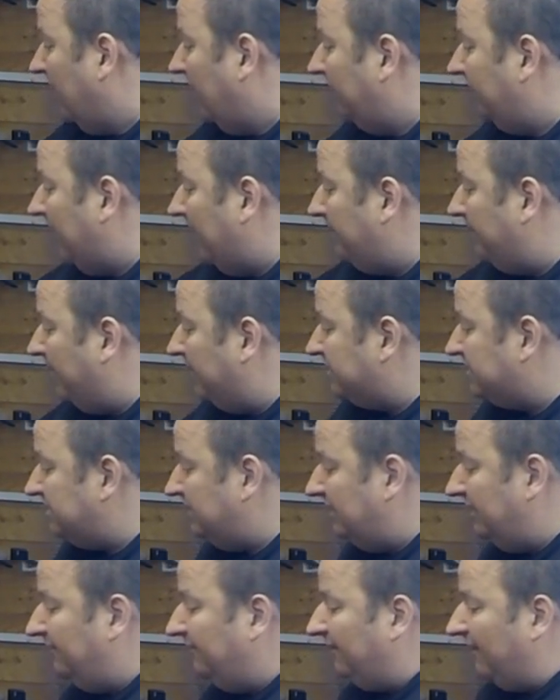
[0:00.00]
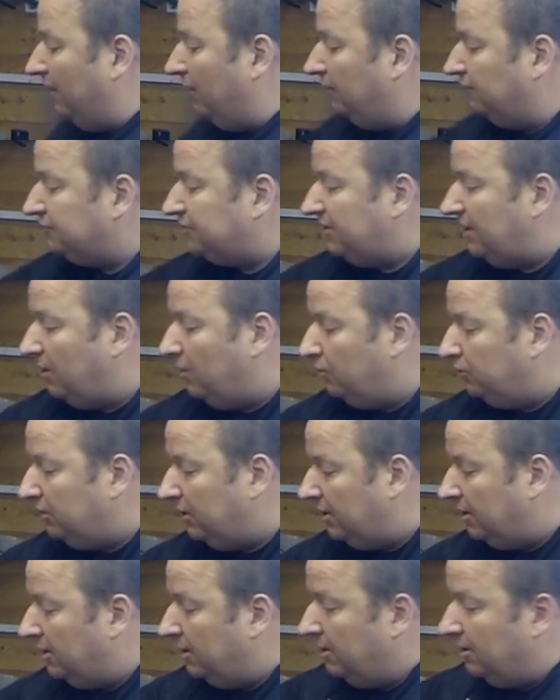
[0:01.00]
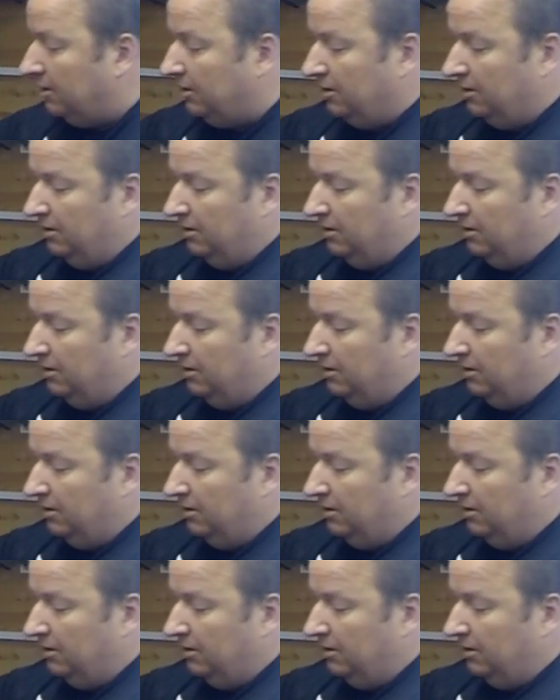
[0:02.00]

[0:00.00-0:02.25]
and that basically involves the old